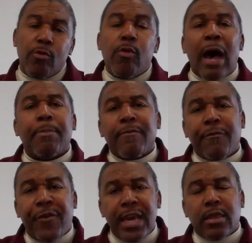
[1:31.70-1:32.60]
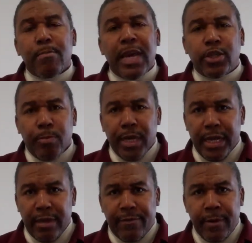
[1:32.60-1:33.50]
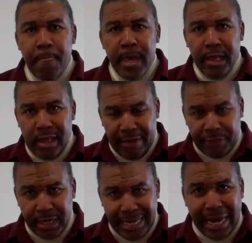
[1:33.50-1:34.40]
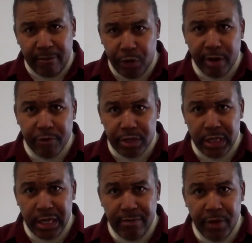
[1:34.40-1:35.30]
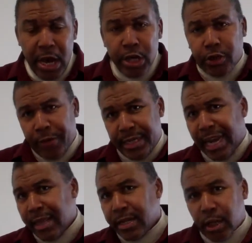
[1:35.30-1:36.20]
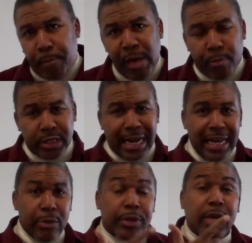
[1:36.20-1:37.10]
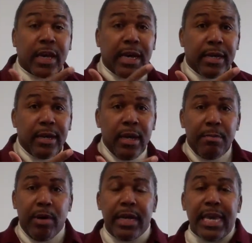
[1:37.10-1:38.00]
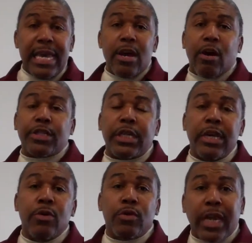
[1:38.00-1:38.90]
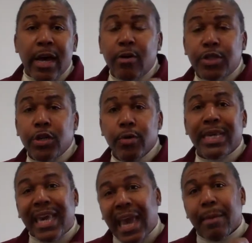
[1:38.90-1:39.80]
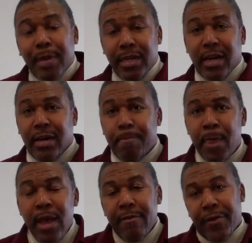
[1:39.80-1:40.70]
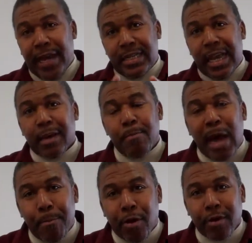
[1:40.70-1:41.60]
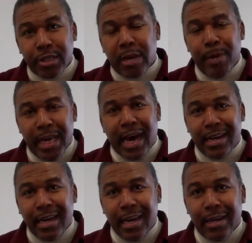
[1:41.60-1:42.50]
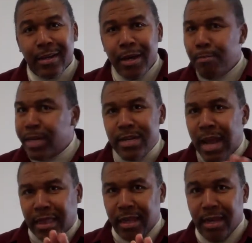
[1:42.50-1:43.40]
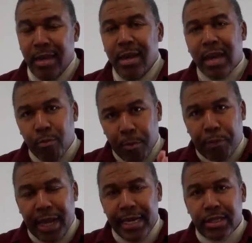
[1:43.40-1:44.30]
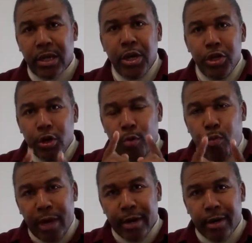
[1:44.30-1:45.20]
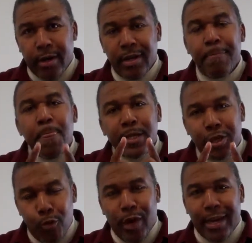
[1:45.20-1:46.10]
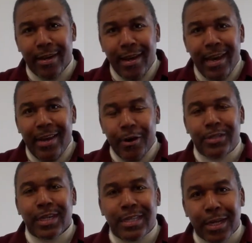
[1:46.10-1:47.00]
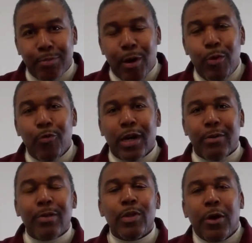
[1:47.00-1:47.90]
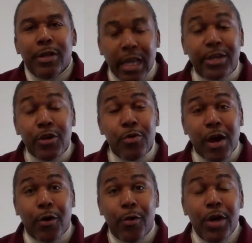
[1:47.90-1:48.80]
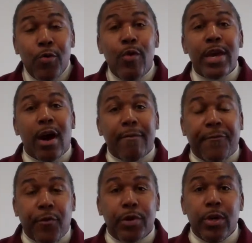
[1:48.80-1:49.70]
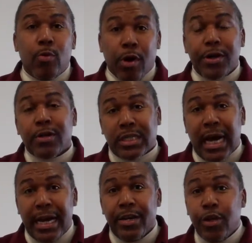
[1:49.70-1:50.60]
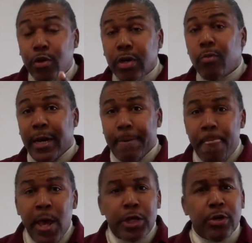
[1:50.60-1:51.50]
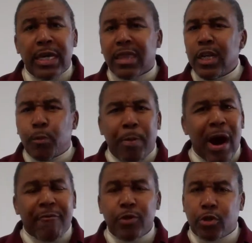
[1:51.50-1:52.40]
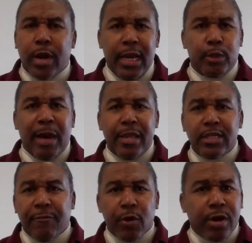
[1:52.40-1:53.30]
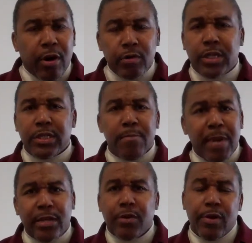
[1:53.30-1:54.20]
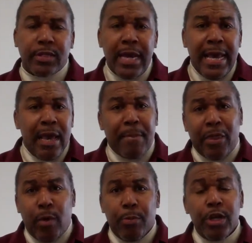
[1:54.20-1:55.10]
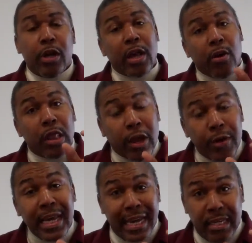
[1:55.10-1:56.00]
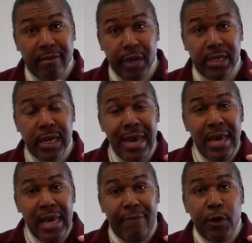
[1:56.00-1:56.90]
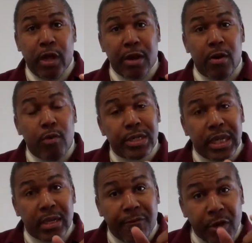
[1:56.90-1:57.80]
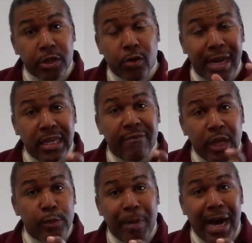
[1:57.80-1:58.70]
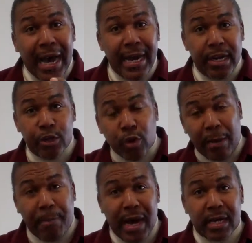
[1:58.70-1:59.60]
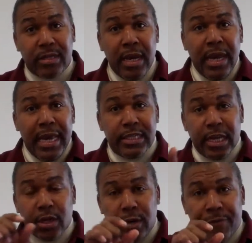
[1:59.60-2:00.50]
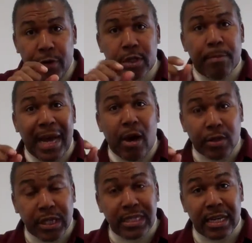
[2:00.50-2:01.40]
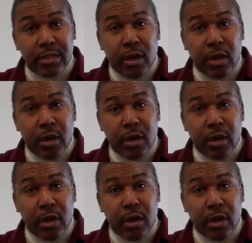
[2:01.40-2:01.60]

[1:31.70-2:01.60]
robbed of the faith that makes you believe, and left to doubt if you ever achieve. So the deadliest of people is not he with a gun, but he or she who tells you it can't be done. For that taken by burglars can be gotten again, but nothing can replace your will to win. And here at Successimo, we want to know, let you know we are for you, we're on your side, and you can win. So get these powerful trainings by these different coaches and mentors. And by the way, when you click on learning activities, if you click on where it says filter activities by in the drop box, it says filter by all success